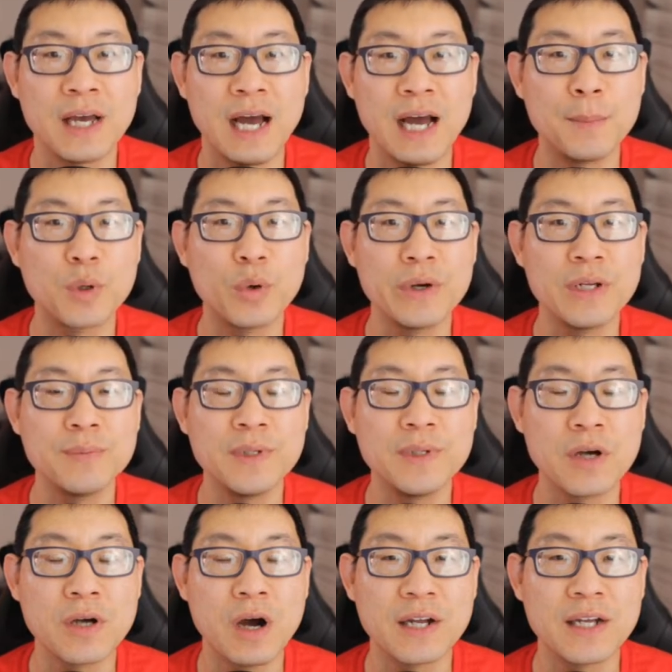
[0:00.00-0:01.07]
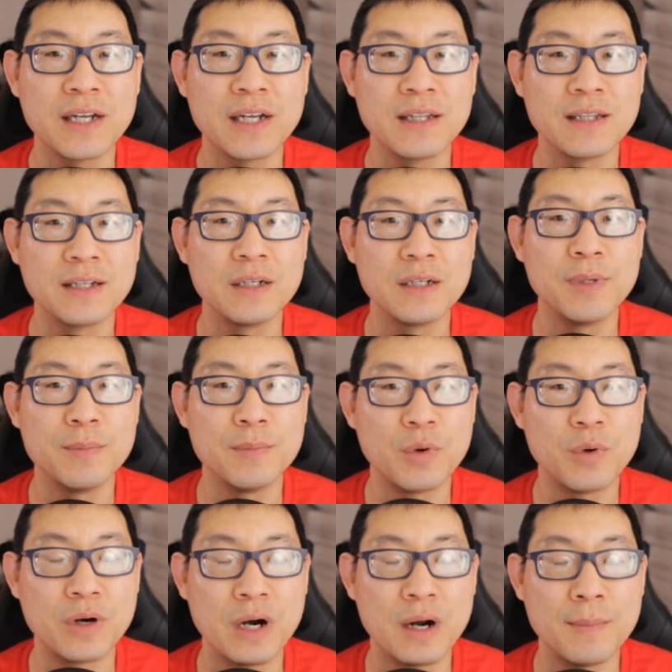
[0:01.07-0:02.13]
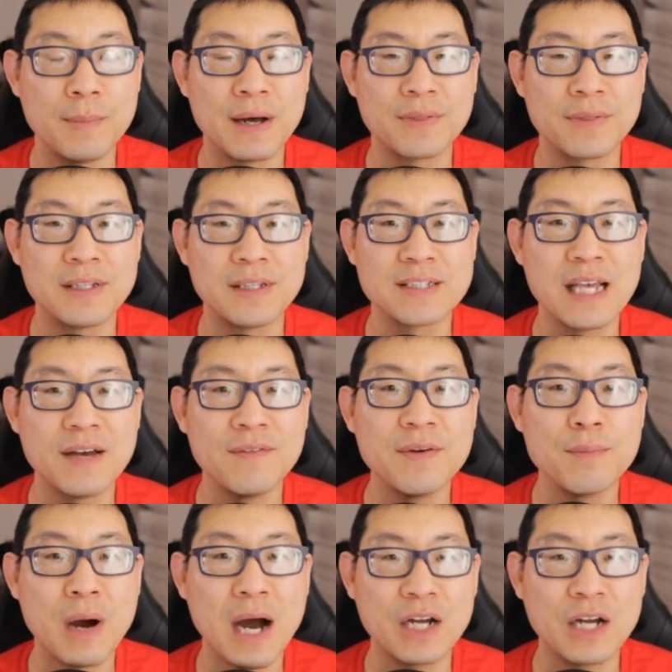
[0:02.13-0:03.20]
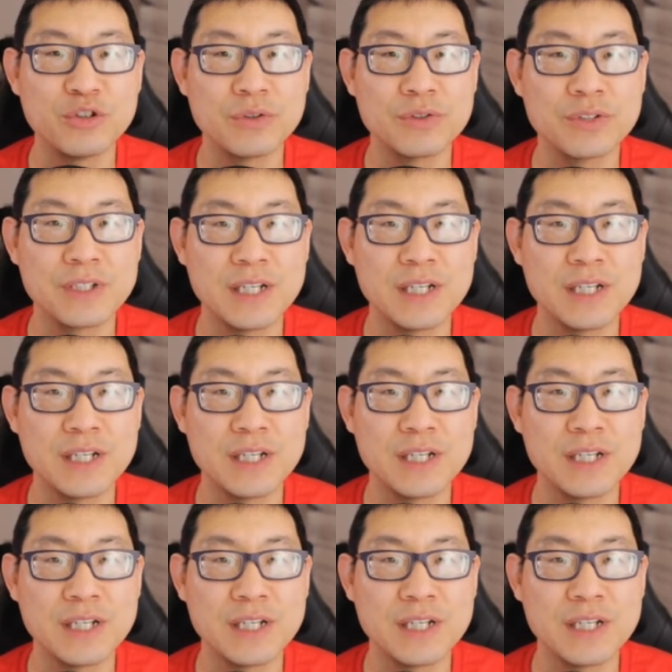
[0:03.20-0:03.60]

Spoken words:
I'm going to be talking a little bit more about the 7 modules